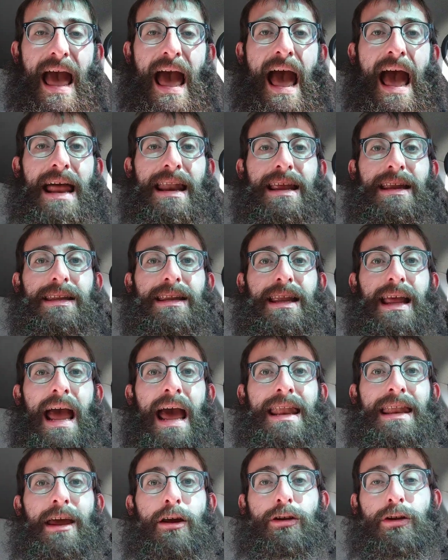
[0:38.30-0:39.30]
And
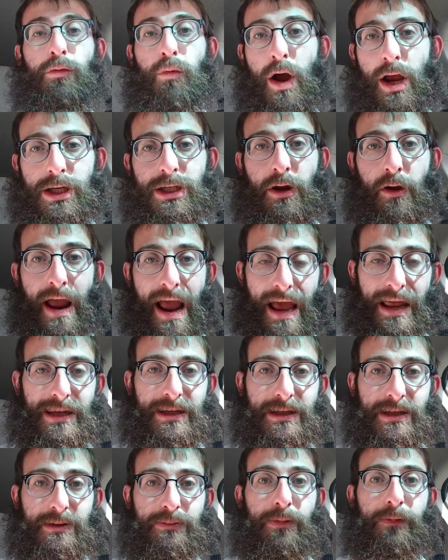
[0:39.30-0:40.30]
they're to wash their
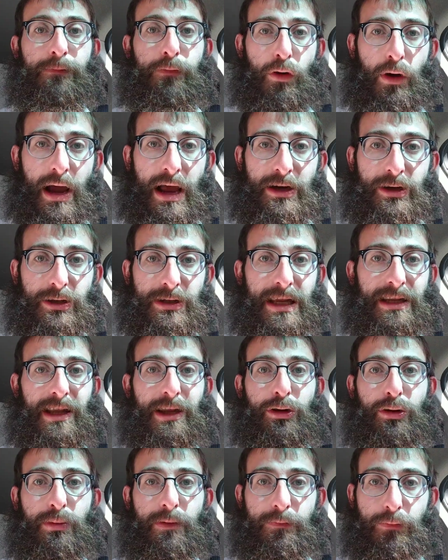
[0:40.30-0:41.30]
hands beforehand, just like
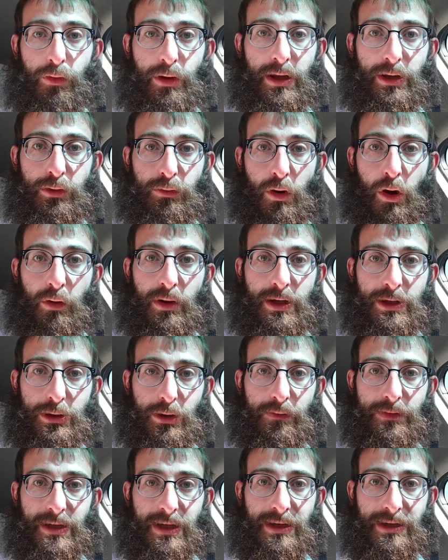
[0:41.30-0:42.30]
they do before they do holy
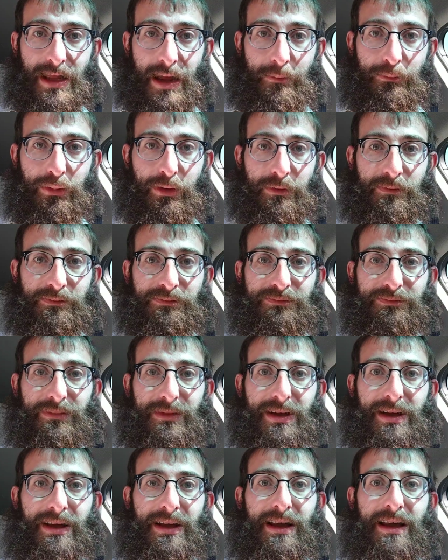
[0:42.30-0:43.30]
service in the temple.
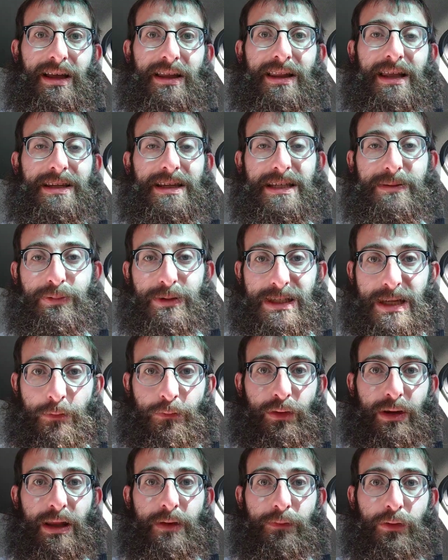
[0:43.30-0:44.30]
This is
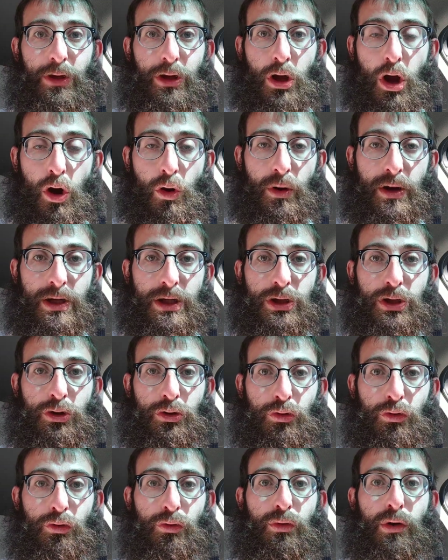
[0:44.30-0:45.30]
specifically for the Kohens
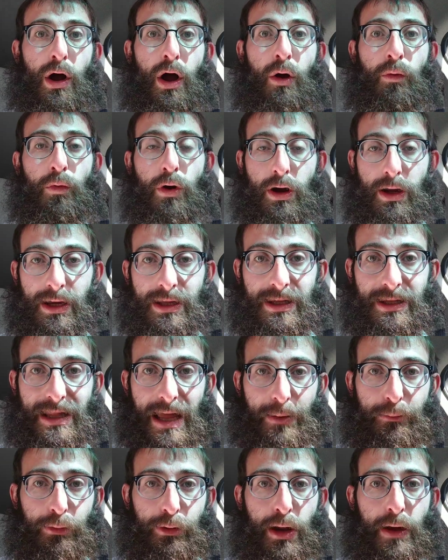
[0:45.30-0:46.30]
who are working in the
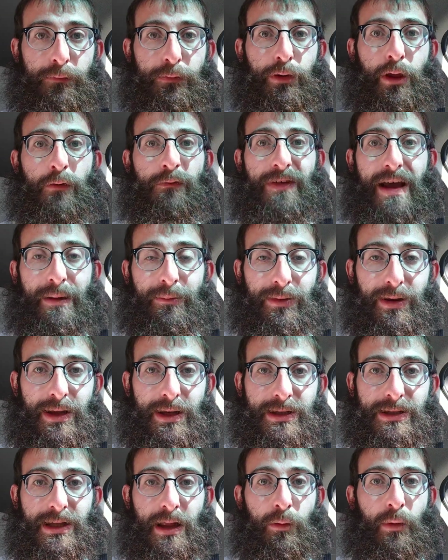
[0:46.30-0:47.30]
temple, not for their
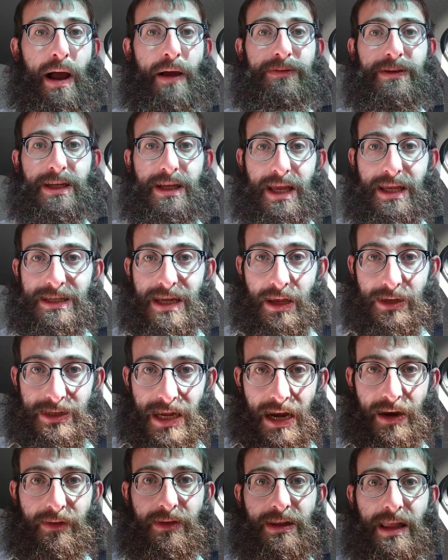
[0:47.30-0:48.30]
families, their wives and kids
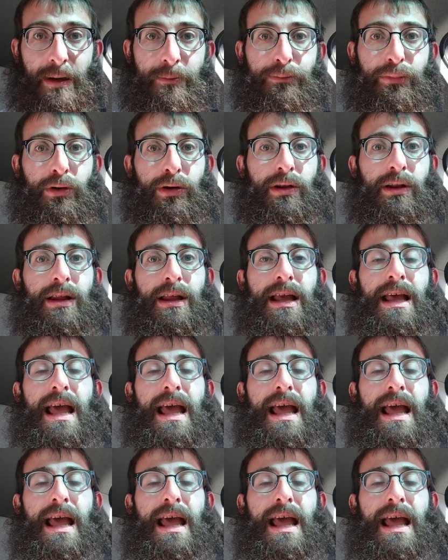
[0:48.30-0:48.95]
outside of the temple.